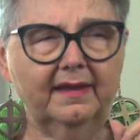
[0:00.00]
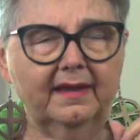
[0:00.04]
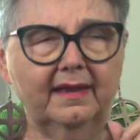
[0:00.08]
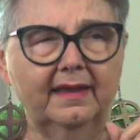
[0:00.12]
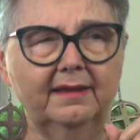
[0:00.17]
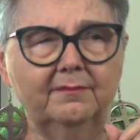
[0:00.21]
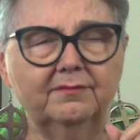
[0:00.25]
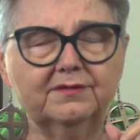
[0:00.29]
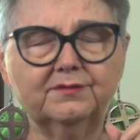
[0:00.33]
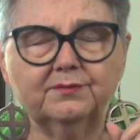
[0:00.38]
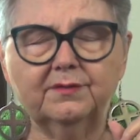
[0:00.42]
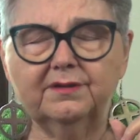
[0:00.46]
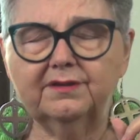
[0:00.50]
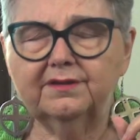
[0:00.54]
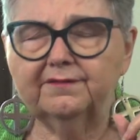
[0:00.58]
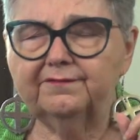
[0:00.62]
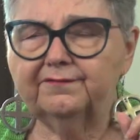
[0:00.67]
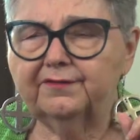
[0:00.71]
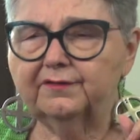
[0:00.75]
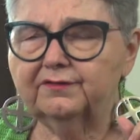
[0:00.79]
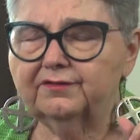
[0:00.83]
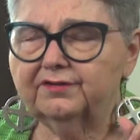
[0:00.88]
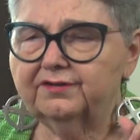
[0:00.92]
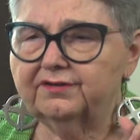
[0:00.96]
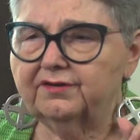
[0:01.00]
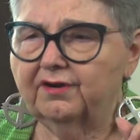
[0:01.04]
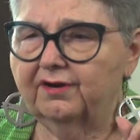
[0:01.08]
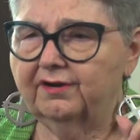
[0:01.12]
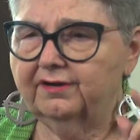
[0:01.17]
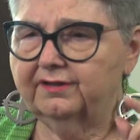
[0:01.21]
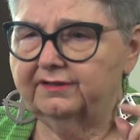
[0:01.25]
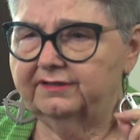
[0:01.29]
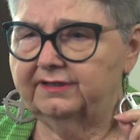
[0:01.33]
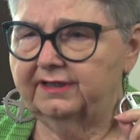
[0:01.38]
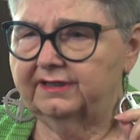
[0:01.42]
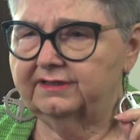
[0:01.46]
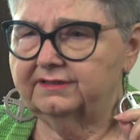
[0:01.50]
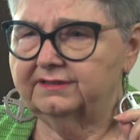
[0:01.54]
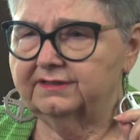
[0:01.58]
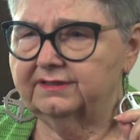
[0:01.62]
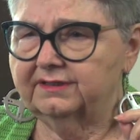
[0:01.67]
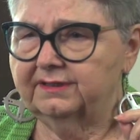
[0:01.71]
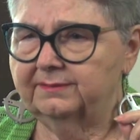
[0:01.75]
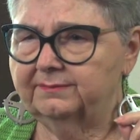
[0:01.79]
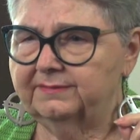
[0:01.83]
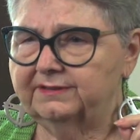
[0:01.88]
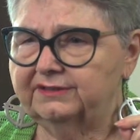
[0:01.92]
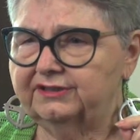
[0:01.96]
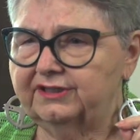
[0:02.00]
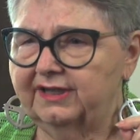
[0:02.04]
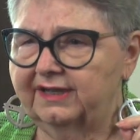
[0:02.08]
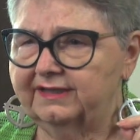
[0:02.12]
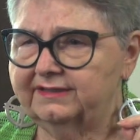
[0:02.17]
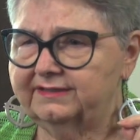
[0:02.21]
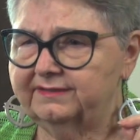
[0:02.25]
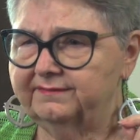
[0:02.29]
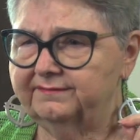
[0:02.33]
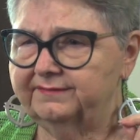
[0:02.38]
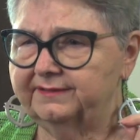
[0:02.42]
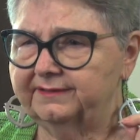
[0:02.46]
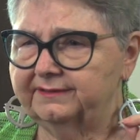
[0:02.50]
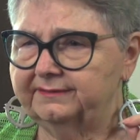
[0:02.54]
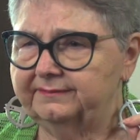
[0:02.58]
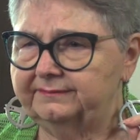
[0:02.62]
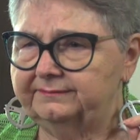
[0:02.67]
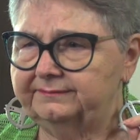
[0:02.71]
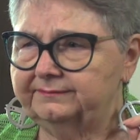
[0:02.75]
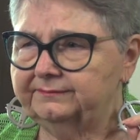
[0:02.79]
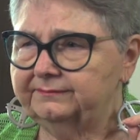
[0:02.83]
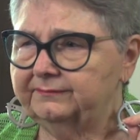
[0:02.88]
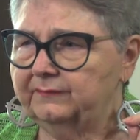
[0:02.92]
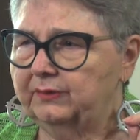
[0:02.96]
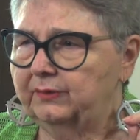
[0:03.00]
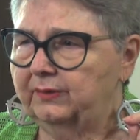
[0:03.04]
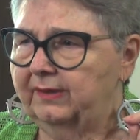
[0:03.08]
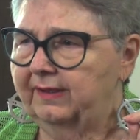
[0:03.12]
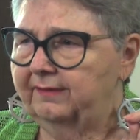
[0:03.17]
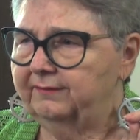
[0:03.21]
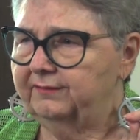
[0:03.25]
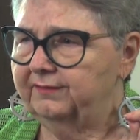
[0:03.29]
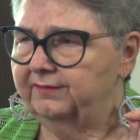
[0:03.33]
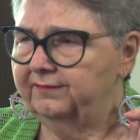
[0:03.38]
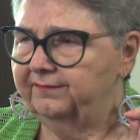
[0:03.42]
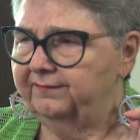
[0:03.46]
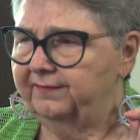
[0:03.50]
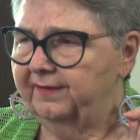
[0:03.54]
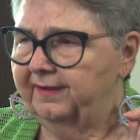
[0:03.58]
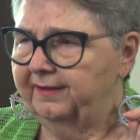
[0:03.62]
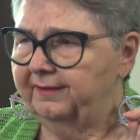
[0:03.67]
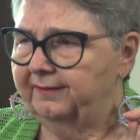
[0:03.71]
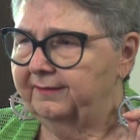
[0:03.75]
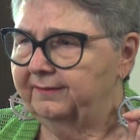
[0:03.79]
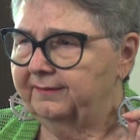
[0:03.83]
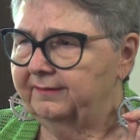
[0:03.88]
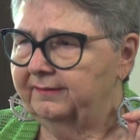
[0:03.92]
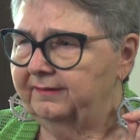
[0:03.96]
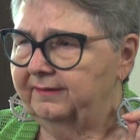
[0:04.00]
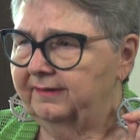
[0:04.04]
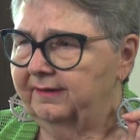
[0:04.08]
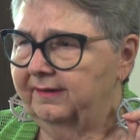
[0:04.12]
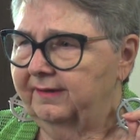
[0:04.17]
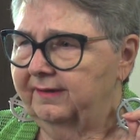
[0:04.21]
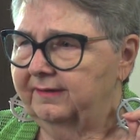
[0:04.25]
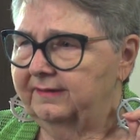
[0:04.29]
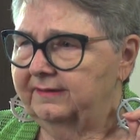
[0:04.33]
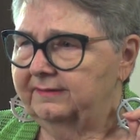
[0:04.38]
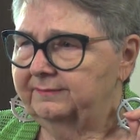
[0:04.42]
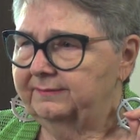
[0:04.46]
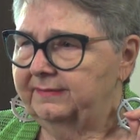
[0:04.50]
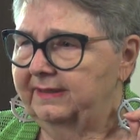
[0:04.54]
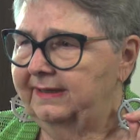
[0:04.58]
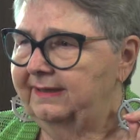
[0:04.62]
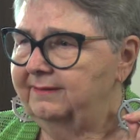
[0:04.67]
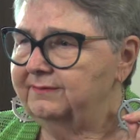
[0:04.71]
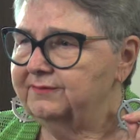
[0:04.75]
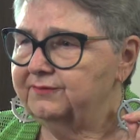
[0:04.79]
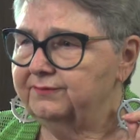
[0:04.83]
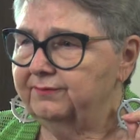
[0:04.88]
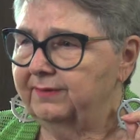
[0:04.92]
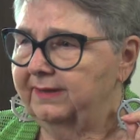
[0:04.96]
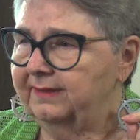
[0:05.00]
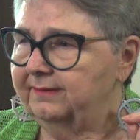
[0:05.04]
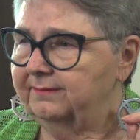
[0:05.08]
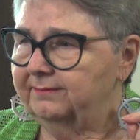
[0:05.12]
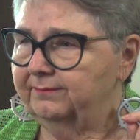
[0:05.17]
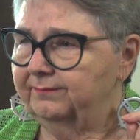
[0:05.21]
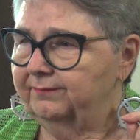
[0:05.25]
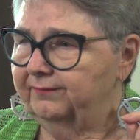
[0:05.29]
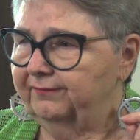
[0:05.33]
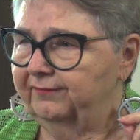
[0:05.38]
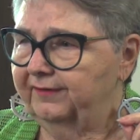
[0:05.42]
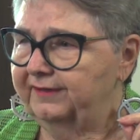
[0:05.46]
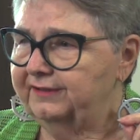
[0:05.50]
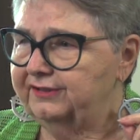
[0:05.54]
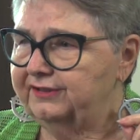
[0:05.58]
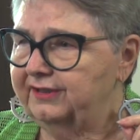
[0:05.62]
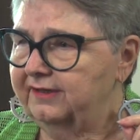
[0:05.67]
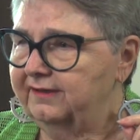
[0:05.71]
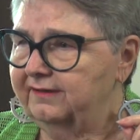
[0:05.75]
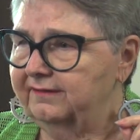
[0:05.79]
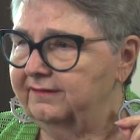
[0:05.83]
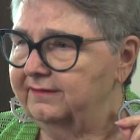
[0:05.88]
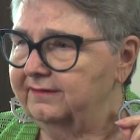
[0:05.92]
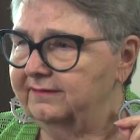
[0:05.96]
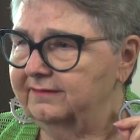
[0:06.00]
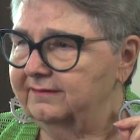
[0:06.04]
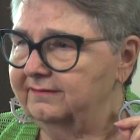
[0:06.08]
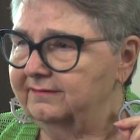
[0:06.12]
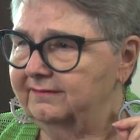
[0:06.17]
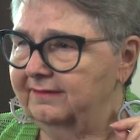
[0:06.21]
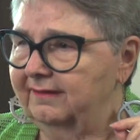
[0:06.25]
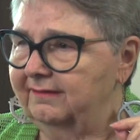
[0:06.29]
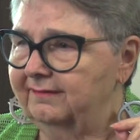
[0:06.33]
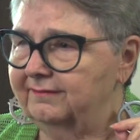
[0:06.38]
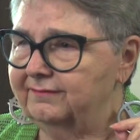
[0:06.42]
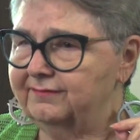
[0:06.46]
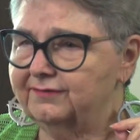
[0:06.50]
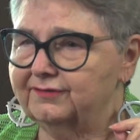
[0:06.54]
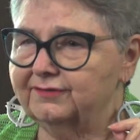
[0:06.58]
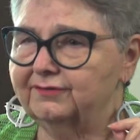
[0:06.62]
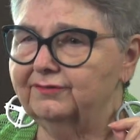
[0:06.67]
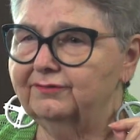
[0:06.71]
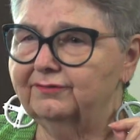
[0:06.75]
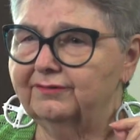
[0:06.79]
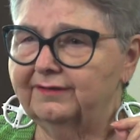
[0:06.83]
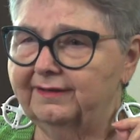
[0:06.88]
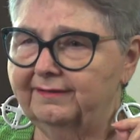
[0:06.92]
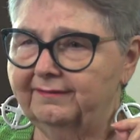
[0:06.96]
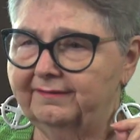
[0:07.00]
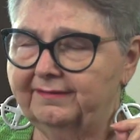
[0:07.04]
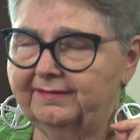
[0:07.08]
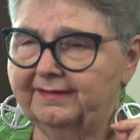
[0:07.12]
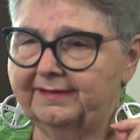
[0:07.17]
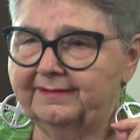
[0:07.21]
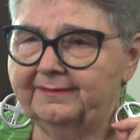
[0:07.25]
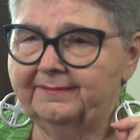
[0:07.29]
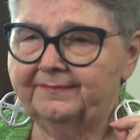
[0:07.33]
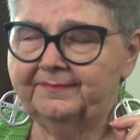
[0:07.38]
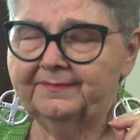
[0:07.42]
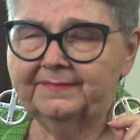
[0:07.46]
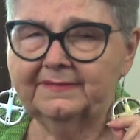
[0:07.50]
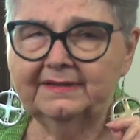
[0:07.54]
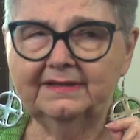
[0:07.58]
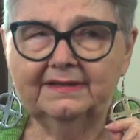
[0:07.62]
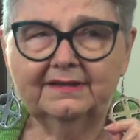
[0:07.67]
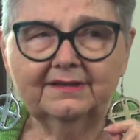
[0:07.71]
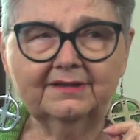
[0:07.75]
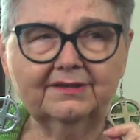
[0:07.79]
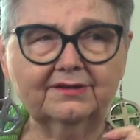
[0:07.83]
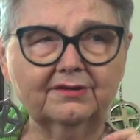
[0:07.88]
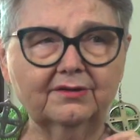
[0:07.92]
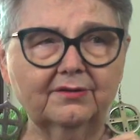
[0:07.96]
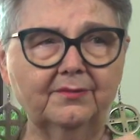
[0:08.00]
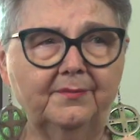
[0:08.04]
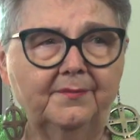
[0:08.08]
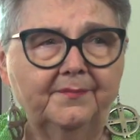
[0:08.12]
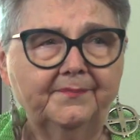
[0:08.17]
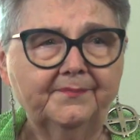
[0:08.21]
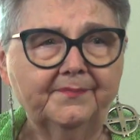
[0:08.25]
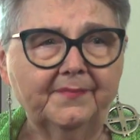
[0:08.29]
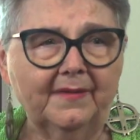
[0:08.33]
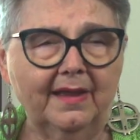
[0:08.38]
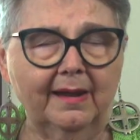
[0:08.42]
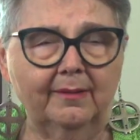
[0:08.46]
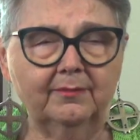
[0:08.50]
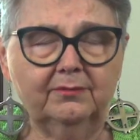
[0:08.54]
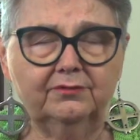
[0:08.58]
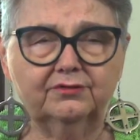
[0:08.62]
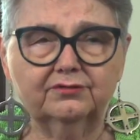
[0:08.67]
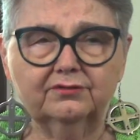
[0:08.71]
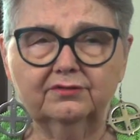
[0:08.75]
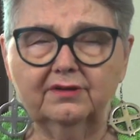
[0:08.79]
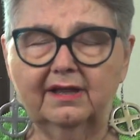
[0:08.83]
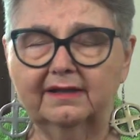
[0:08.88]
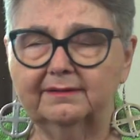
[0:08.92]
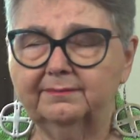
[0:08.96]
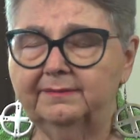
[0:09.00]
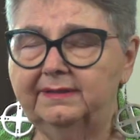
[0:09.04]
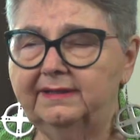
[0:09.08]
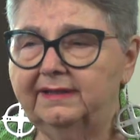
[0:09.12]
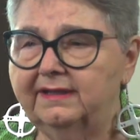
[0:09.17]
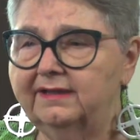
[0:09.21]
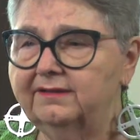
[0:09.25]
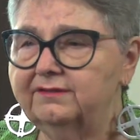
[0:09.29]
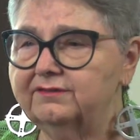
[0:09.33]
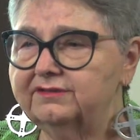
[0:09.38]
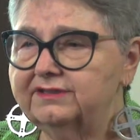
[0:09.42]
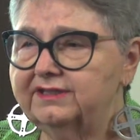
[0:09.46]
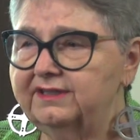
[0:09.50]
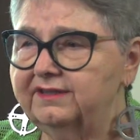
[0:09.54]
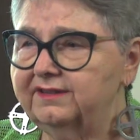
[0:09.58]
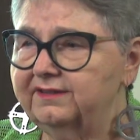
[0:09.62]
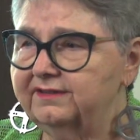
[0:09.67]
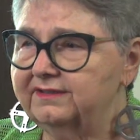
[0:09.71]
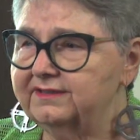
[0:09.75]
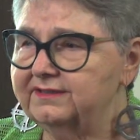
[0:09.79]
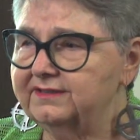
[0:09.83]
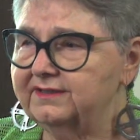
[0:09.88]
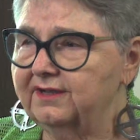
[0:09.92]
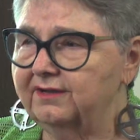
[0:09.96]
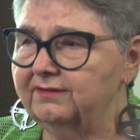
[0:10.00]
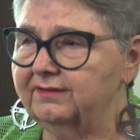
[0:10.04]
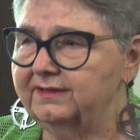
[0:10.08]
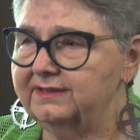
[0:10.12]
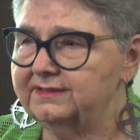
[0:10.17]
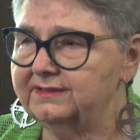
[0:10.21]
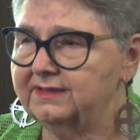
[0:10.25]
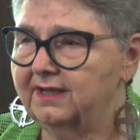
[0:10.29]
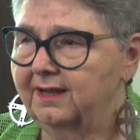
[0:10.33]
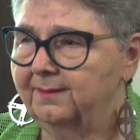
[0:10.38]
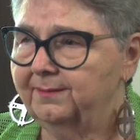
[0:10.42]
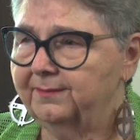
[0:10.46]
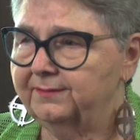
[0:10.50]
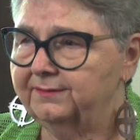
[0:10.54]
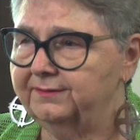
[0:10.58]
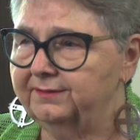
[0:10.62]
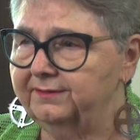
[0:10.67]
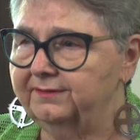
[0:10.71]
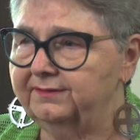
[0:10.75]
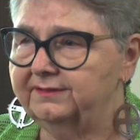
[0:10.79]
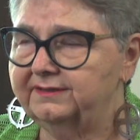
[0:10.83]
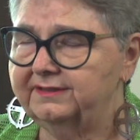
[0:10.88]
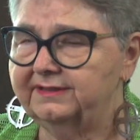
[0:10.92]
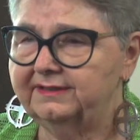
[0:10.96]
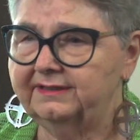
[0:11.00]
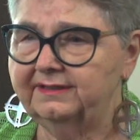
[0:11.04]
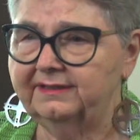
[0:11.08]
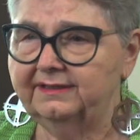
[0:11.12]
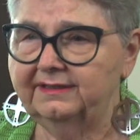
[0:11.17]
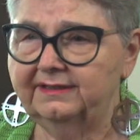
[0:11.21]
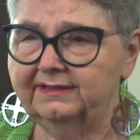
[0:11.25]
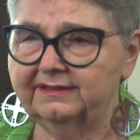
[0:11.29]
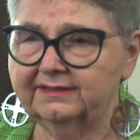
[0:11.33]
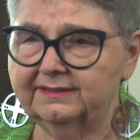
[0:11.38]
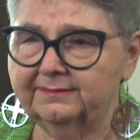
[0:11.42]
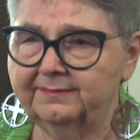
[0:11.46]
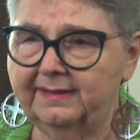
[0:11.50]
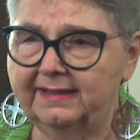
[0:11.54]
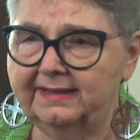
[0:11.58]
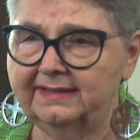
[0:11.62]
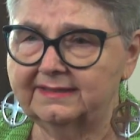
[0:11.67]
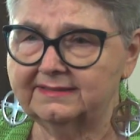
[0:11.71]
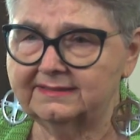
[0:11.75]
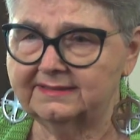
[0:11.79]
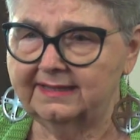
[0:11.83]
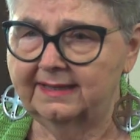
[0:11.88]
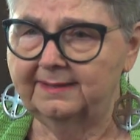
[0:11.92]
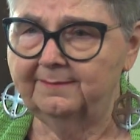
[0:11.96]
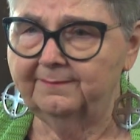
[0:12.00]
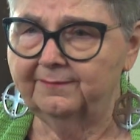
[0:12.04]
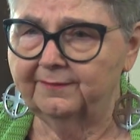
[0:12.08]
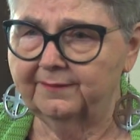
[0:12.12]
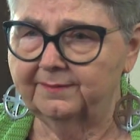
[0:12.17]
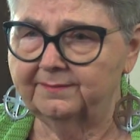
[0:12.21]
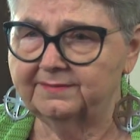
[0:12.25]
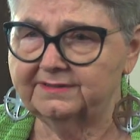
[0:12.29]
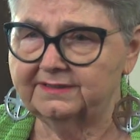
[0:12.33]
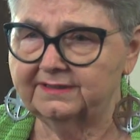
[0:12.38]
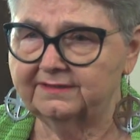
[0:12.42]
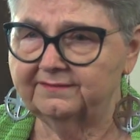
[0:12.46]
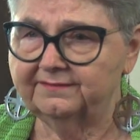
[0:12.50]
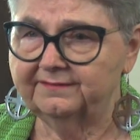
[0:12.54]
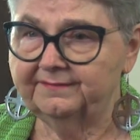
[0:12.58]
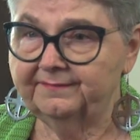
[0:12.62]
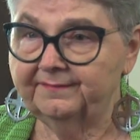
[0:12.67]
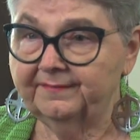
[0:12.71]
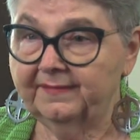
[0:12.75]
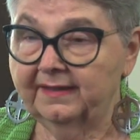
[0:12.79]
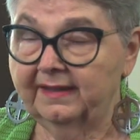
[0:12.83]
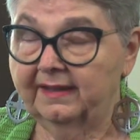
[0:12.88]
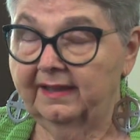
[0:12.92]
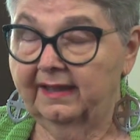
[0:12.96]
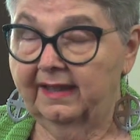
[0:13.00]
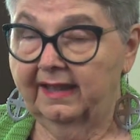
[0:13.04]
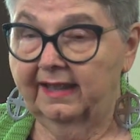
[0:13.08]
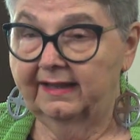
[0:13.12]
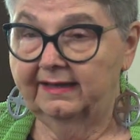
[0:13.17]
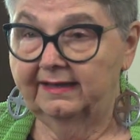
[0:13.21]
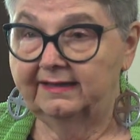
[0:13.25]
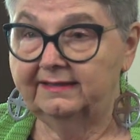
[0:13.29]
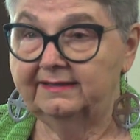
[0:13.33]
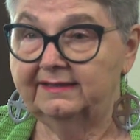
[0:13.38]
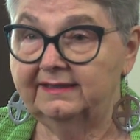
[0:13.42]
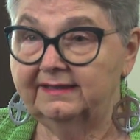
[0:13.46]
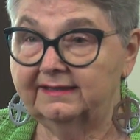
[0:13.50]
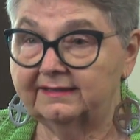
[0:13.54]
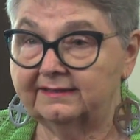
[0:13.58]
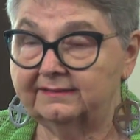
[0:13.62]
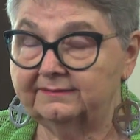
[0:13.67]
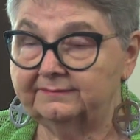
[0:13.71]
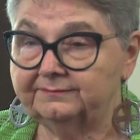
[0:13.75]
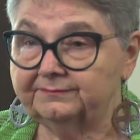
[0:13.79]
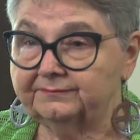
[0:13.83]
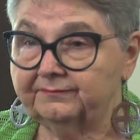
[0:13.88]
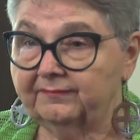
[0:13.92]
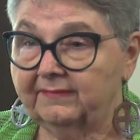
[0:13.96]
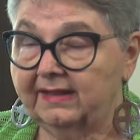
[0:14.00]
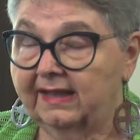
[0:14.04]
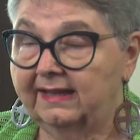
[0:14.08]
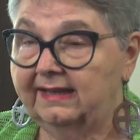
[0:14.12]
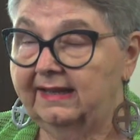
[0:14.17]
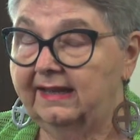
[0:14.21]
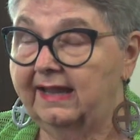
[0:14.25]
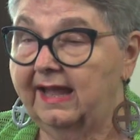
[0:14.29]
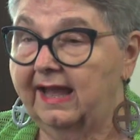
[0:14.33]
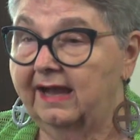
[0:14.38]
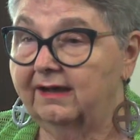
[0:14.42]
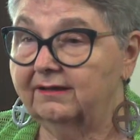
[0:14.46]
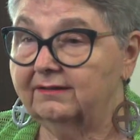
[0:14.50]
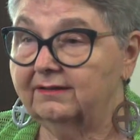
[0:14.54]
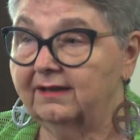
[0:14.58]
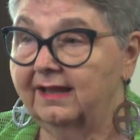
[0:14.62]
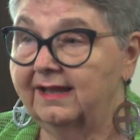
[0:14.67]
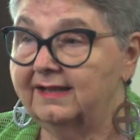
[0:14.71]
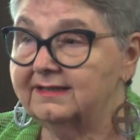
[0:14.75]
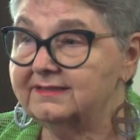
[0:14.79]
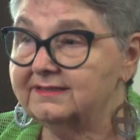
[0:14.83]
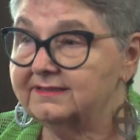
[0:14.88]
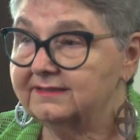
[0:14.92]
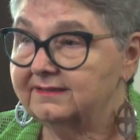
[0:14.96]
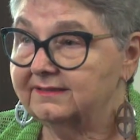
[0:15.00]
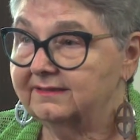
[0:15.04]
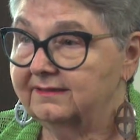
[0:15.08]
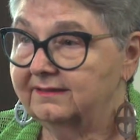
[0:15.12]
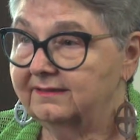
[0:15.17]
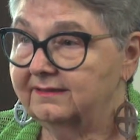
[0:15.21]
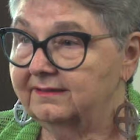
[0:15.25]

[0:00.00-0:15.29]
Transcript: was one of the first architects to come to Jacksonville after the fire. And he was right fresh out of school and everything. So I'm sure, like many others, he saw his opportunity to make his name for himself. And he did. And he outlasted